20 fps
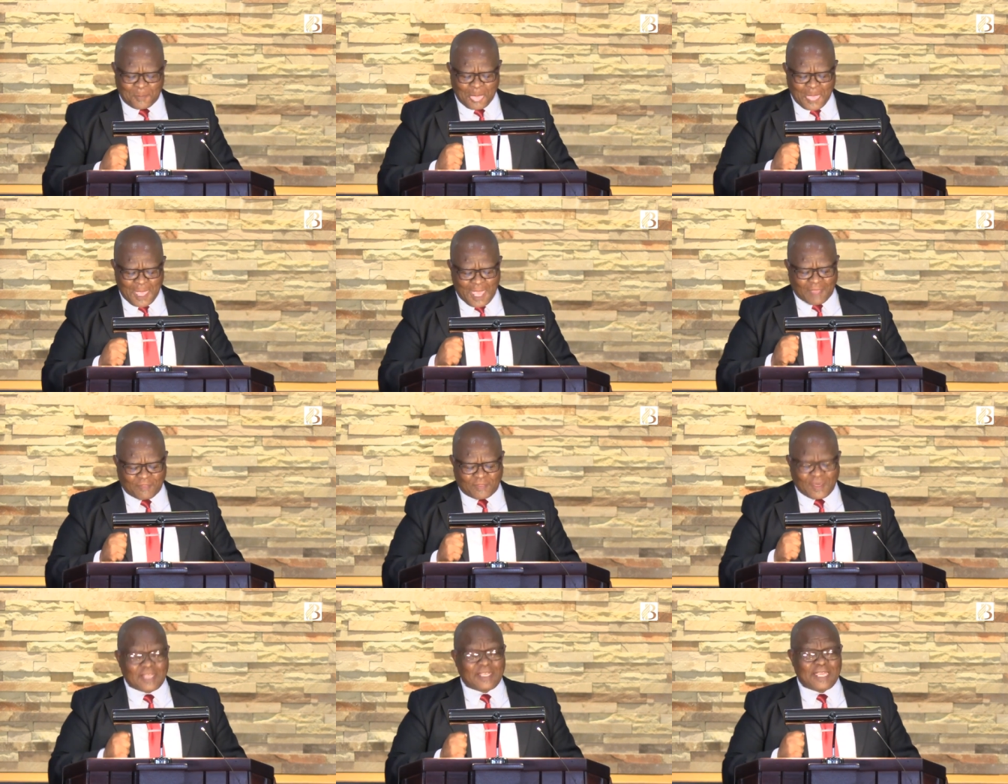
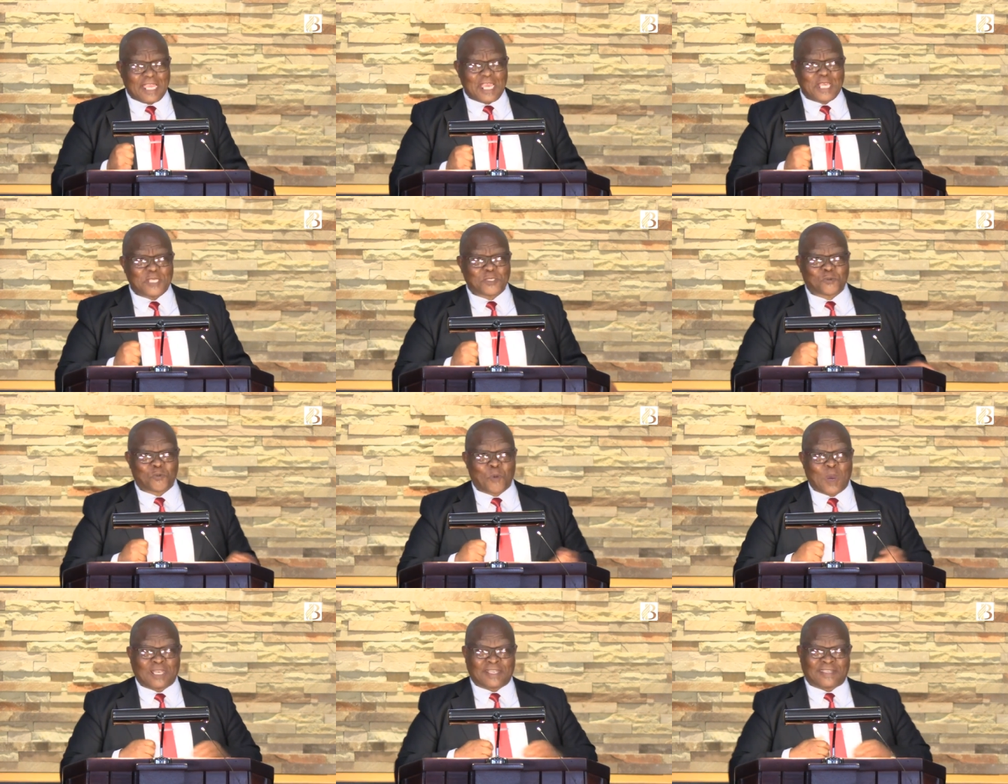And that is
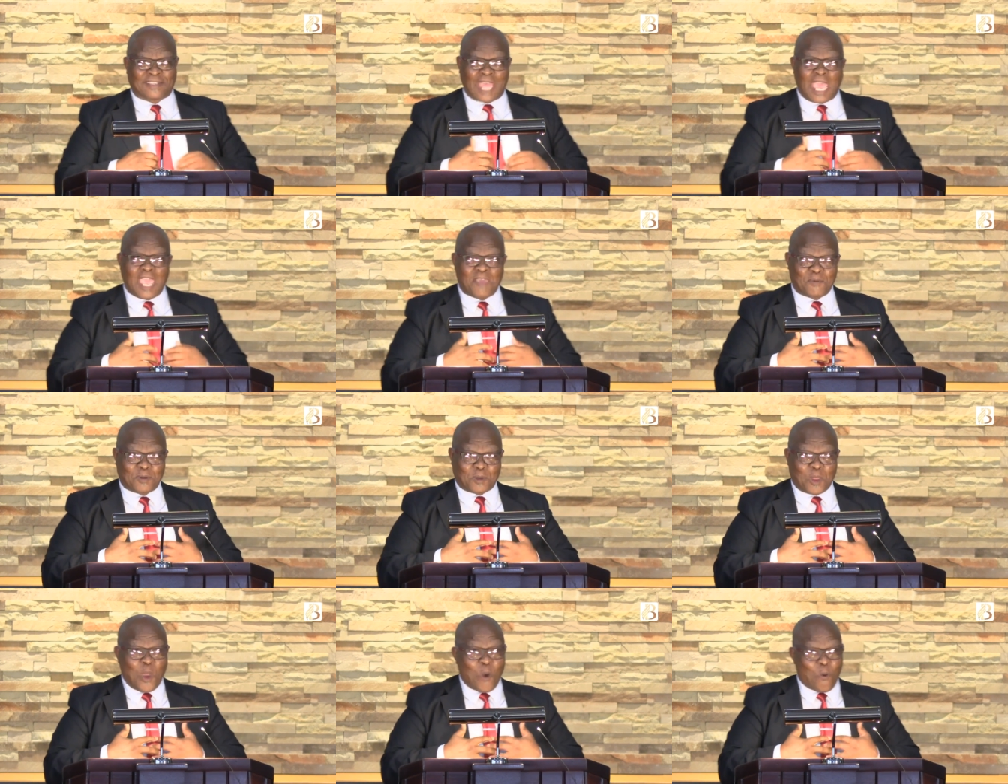what
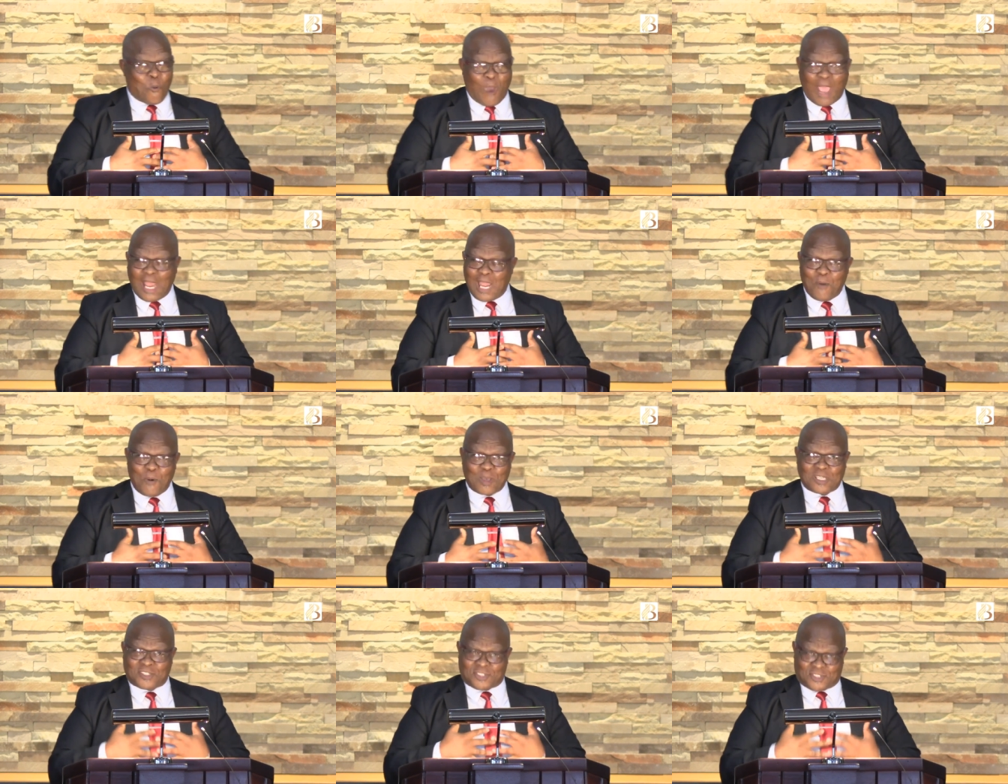David, while he
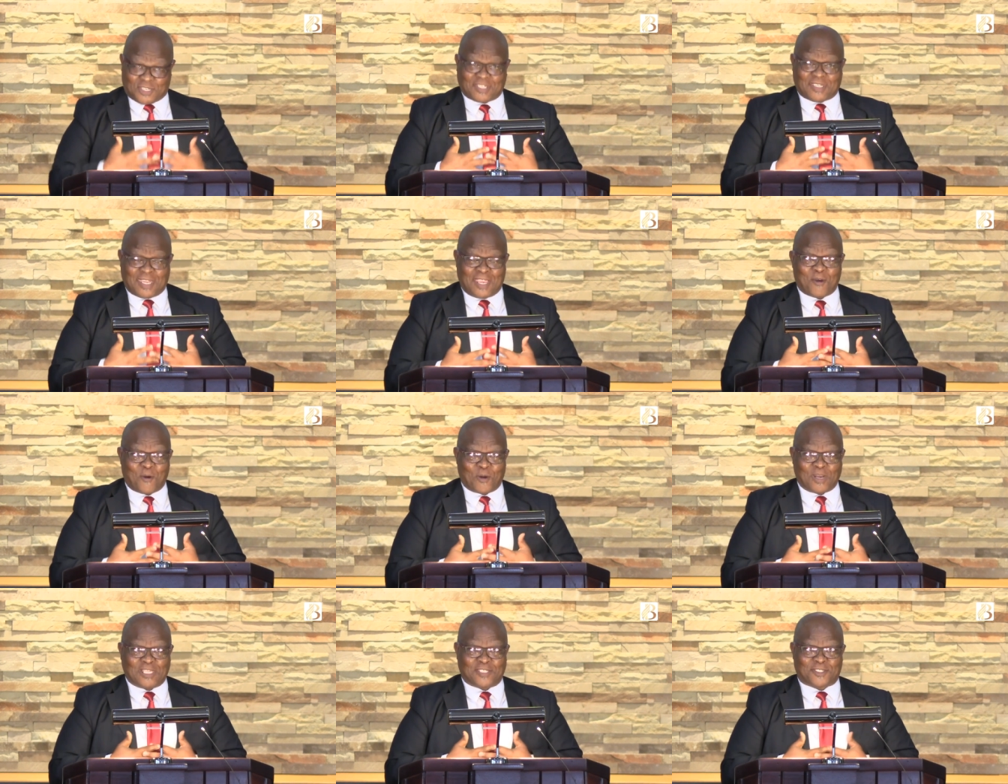was sitting
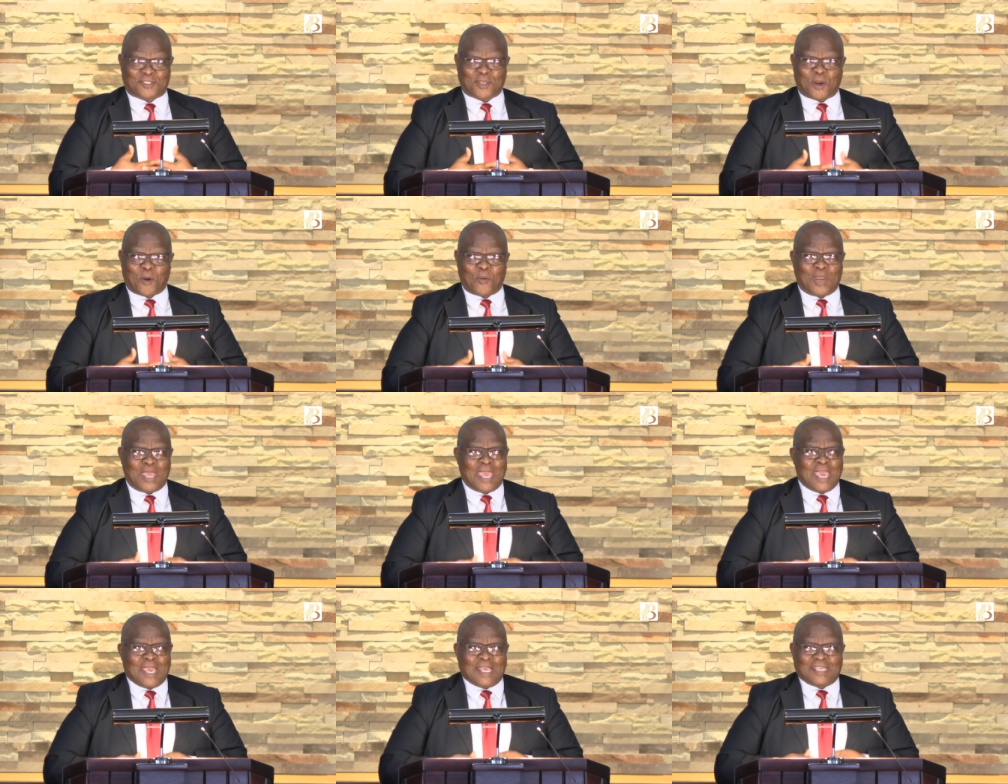on his throne,
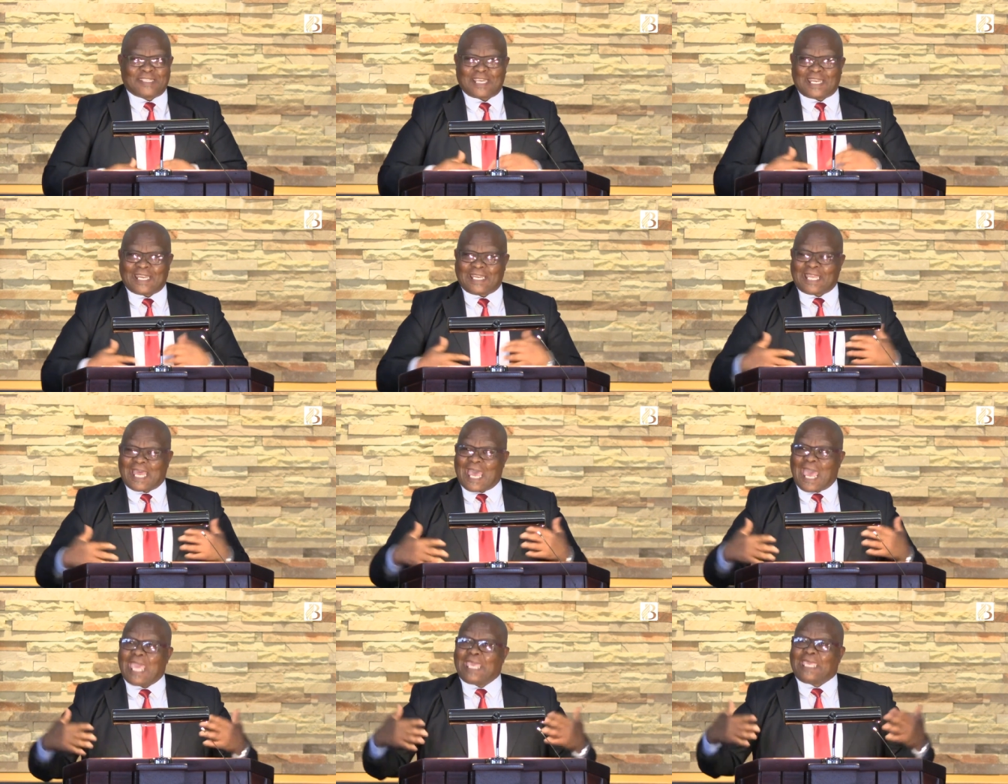he said that
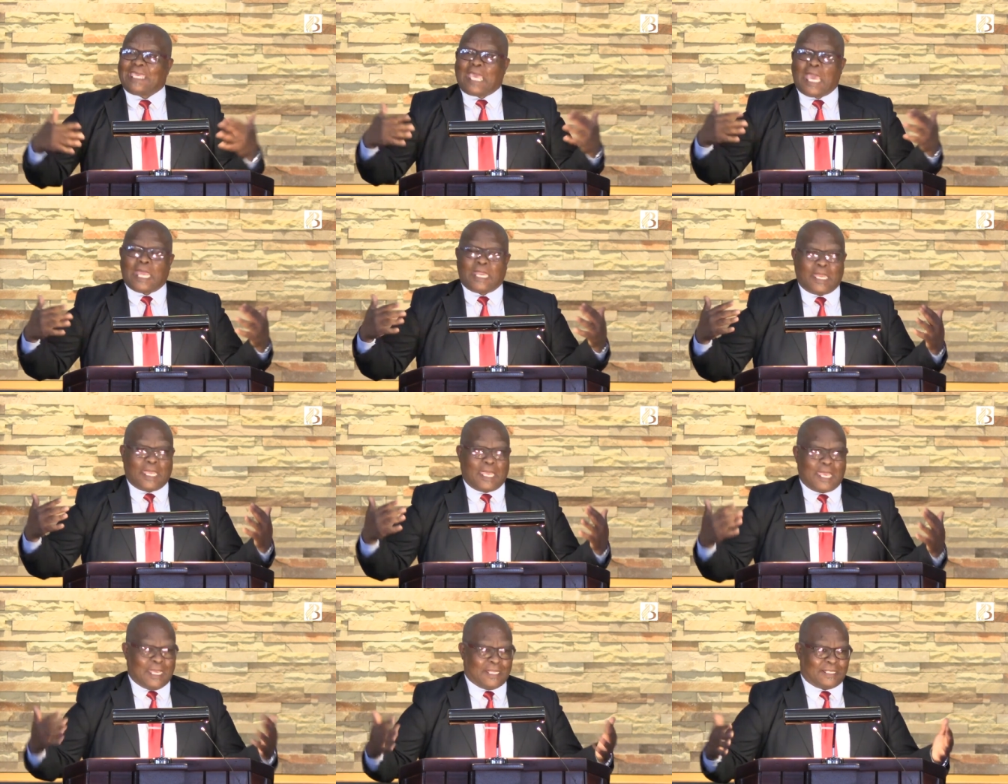I can
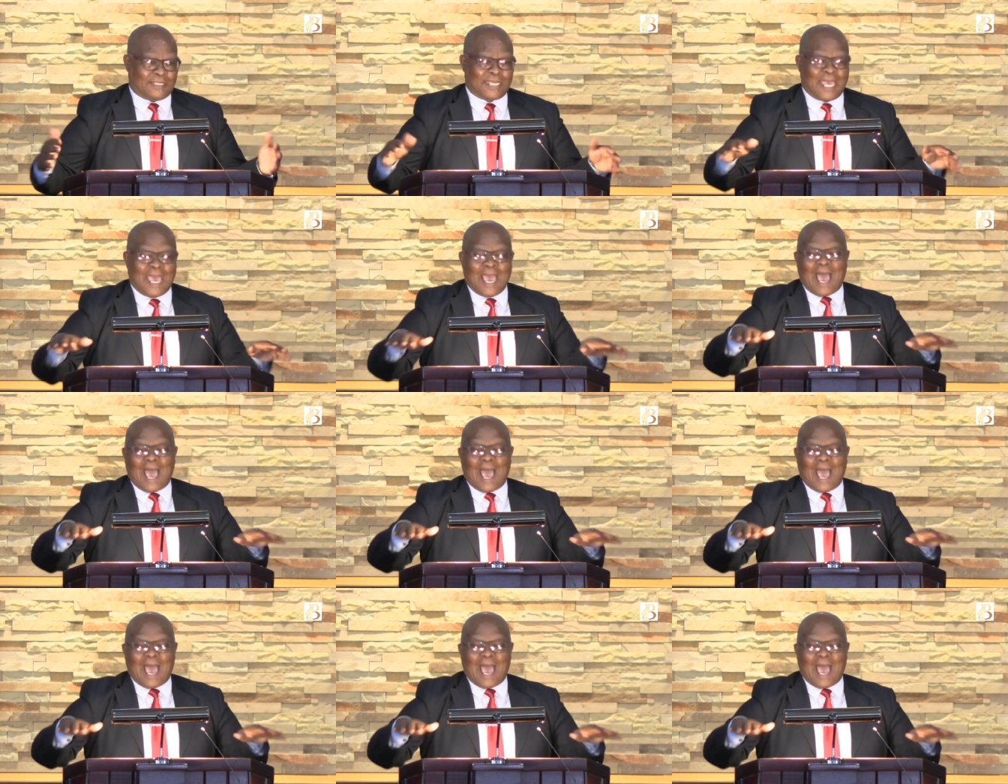eat.